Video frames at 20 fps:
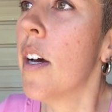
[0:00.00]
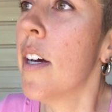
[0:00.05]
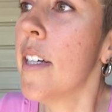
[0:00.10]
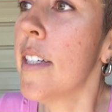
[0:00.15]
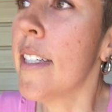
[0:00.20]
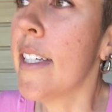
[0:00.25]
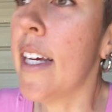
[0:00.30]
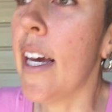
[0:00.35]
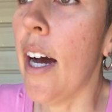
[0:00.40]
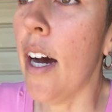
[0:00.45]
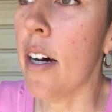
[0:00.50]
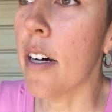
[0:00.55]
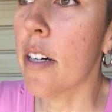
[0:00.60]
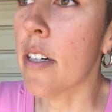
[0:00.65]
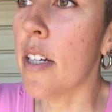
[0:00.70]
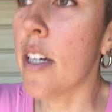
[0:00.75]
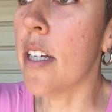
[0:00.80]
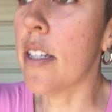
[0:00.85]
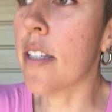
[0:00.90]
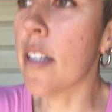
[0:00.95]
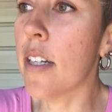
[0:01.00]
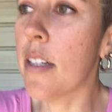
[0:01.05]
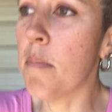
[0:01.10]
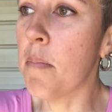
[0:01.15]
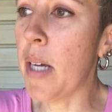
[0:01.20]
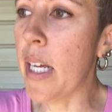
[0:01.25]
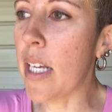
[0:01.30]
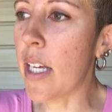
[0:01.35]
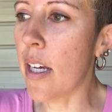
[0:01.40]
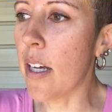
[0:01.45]
yeah, it didn't
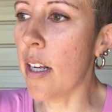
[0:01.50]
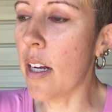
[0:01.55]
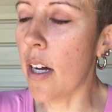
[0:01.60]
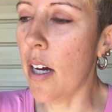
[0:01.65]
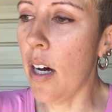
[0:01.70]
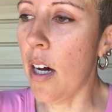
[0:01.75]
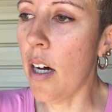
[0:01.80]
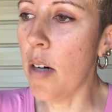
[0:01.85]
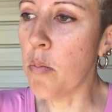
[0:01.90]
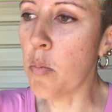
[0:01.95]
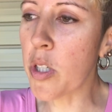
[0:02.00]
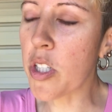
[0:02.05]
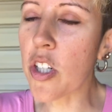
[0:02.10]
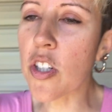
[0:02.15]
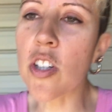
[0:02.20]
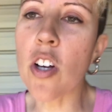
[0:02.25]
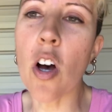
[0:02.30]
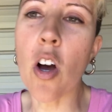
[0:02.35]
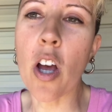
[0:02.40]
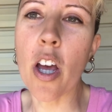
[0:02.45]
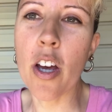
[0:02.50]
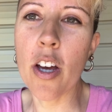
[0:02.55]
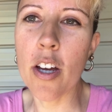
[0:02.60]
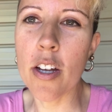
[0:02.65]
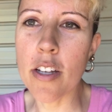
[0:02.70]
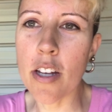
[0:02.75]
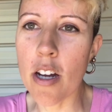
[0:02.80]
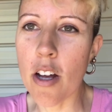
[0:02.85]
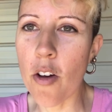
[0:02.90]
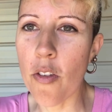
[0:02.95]
make it, which is all
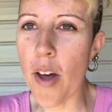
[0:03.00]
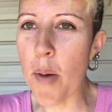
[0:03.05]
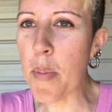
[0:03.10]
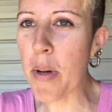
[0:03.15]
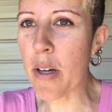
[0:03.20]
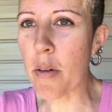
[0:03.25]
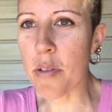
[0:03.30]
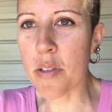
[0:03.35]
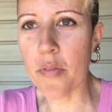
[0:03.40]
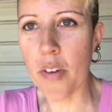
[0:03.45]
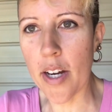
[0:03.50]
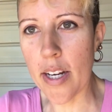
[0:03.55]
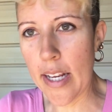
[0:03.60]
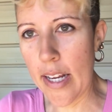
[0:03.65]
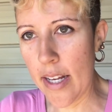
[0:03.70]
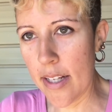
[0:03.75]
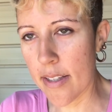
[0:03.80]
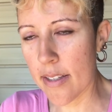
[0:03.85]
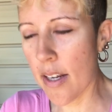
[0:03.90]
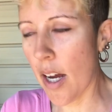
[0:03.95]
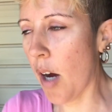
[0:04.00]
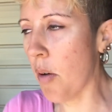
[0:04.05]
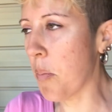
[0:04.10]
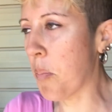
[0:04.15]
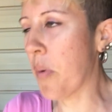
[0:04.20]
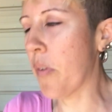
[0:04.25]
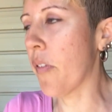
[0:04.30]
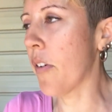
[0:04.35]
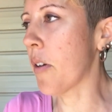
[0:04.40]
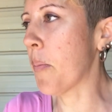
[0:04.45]
good. You know, that bike was financed. I would
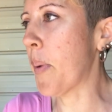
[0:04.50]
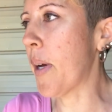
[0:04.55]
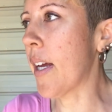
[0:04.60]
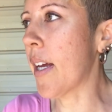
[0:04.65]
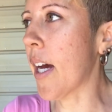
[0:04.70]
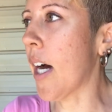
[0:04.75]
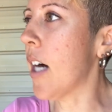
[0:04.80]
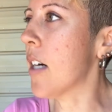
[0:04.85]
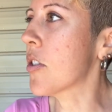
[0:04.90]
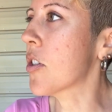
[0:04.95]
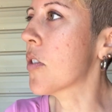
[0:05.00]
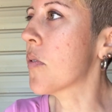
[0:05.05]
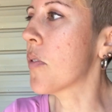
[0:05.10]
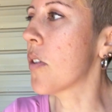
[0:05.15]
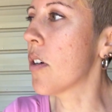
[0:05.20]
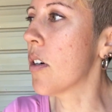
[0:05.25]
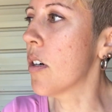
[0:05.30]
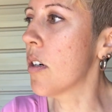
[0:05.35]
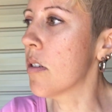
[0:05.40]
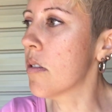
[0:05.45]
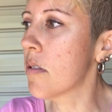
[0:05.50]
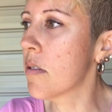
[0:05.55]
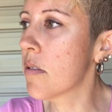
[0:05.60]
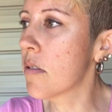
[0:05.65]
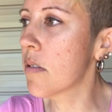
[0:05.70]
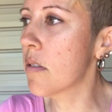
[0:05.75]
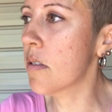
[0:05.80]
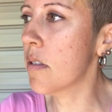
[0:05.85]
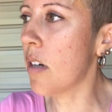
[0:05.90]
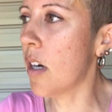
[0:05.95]
prefer to pay cash for
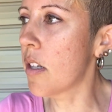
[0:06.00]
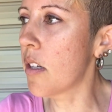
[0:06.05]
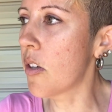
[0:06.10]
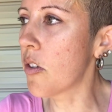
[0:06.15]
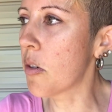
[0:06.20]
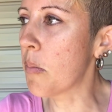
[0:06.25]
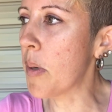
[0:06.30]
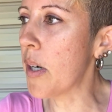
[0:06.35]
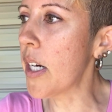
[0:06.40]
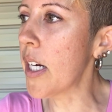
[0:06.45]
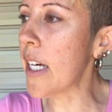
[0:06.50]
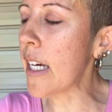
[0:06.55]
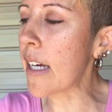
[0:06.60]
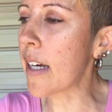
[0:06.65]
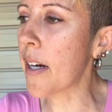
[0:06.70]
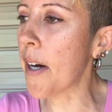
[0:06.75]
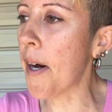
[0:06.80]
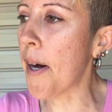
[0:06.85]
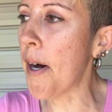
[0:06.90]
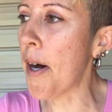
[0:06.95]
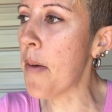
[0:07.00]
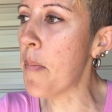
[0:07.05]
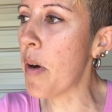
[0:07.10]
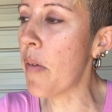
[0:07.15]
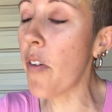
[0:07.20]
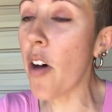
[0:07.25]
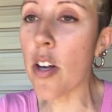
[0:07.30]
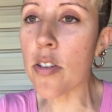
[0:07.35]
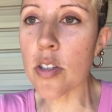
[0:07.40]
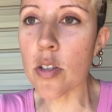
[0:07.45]
another bike.
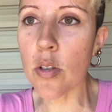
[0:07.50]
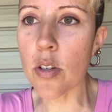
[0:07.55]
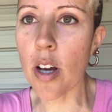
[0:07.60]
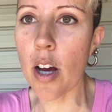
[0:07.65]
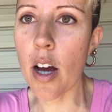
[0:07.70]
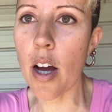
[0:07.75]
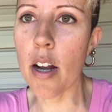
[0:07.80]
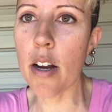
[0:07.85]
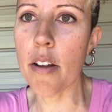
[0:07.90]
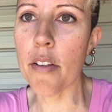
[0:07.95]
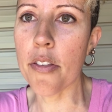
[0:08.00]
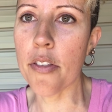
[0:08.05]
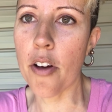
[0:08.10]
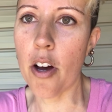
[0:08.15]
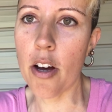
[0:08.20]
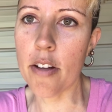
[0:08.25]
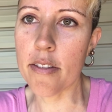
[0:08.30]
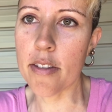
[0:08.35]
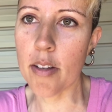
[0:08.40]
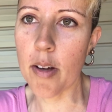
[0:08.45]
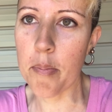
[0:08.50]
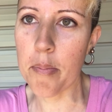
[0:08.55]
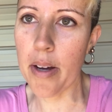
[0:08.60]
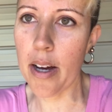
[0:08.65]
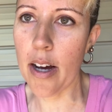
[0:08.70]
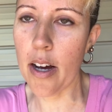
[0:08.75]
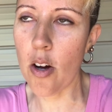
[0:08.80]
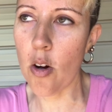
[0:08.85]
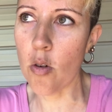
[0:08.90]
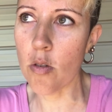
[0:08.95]
I've also got thoughts
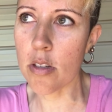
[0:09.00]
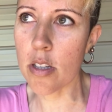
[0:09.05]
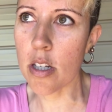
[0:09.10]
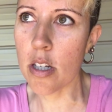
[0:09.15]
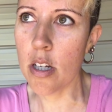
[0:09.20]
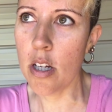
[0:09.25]
about